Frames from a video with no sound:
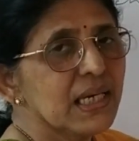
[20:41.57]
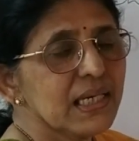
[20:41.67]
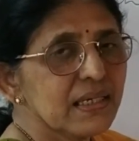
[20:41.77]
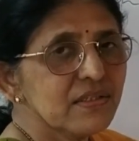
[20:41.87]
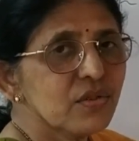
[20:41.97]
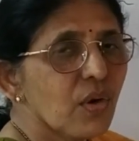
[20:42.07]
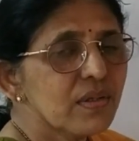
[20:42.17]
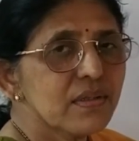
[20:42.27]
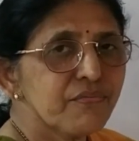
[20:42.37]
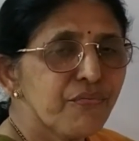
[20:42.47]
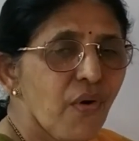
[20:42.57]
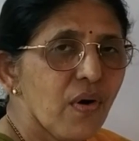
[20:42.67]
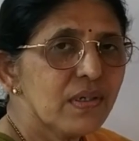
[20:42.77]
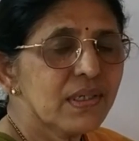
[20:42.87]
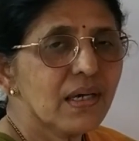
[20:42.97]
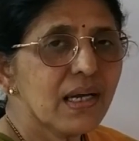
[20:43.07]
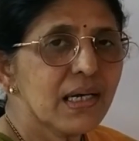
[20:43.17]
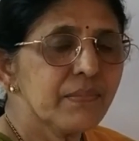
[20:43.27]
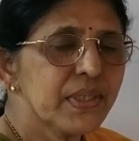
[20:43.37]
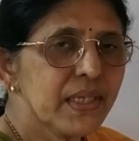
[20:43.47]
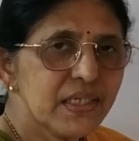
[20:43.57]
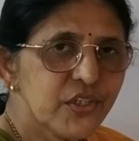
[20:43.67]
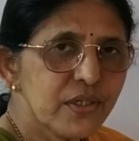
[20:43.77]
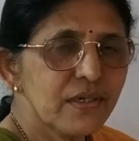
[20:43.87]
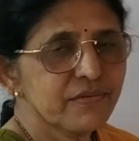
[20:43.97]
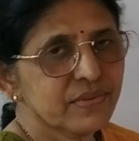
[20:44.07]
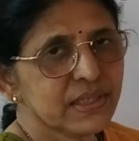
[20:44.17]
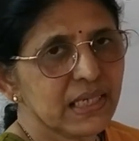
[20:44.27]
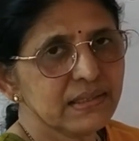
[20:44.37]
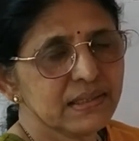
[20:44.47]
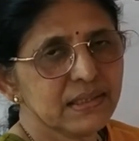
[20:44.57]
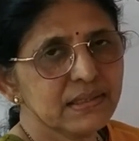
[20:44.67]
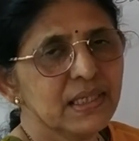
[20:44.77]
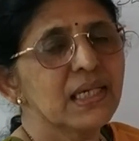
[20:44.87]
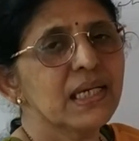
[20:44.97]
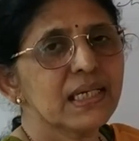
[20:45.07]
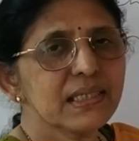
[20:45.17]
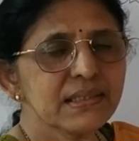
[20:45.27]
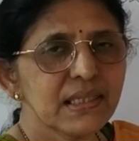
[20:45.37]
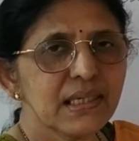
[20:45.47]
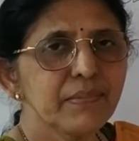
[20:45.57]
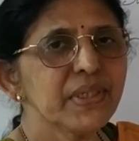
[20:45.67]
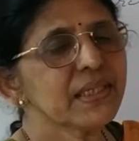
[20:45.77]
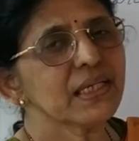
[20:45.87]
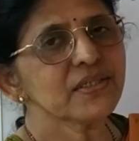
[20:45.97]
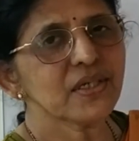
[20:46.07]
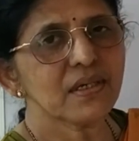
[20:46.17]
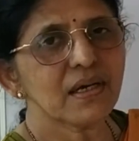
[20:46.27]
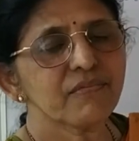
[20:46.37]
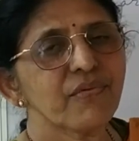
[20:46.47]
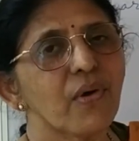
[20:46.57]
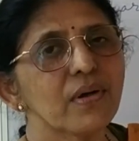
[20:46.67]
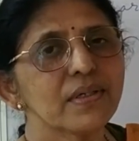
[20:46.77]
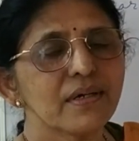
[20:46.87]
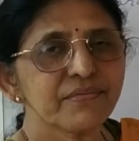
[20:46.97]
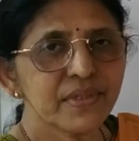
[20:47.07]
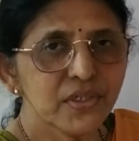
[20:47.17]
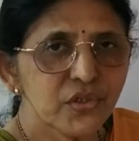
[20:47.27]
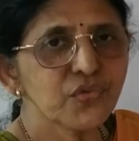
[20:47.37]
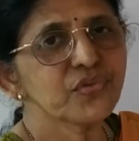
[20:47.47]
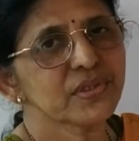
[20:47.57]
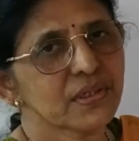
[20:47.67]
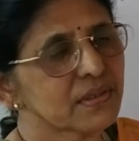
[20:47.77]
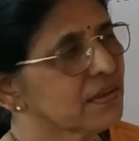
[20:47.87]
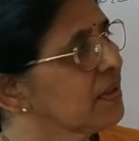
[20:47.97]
It is not the fault or limitation of statistics, it is the limitation or fault of the user.